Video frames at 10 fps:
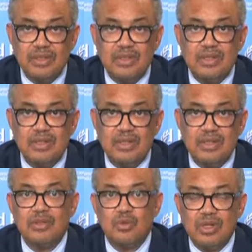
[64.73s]
in the
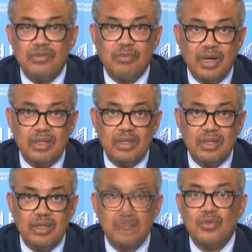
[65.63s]
12
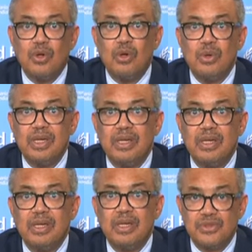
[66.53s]
months following a
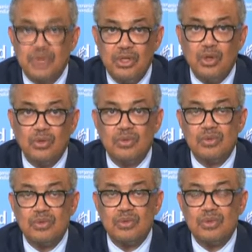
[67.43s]
3-dose
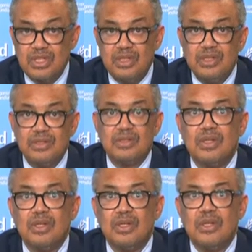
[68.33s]
series
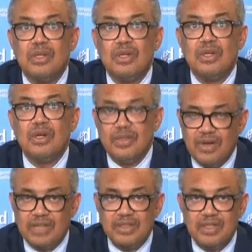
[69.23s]
of the
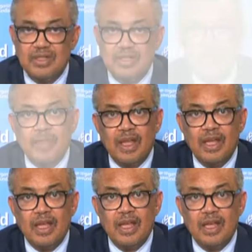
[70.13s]
vaccine.
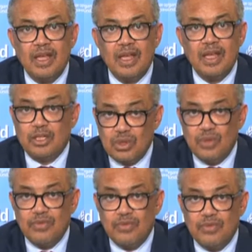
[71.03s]
At a cost of
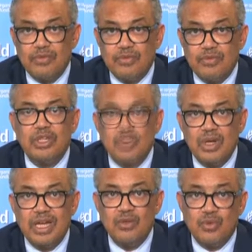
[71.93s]
between $2
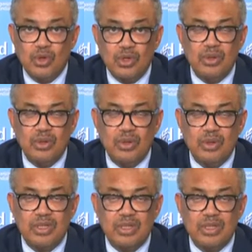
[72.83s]
and
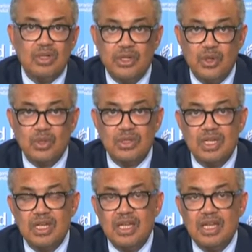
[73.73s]
$4 a dose,
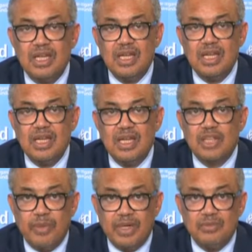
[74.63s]
it's
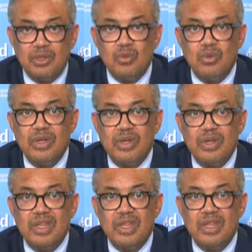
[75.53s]
comparable with
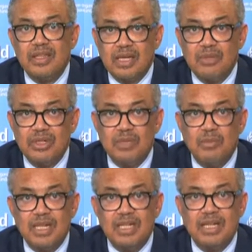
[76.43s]
other recommended
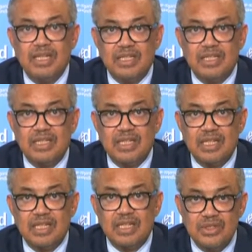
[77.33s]
malaria
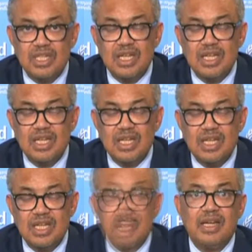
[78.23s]
interventions and
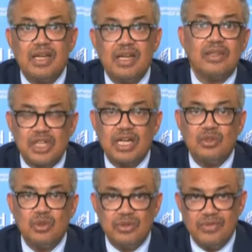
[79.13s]
other
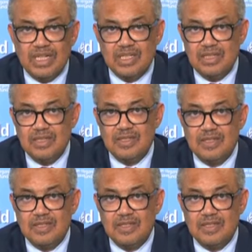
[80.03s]
childhood vaccines.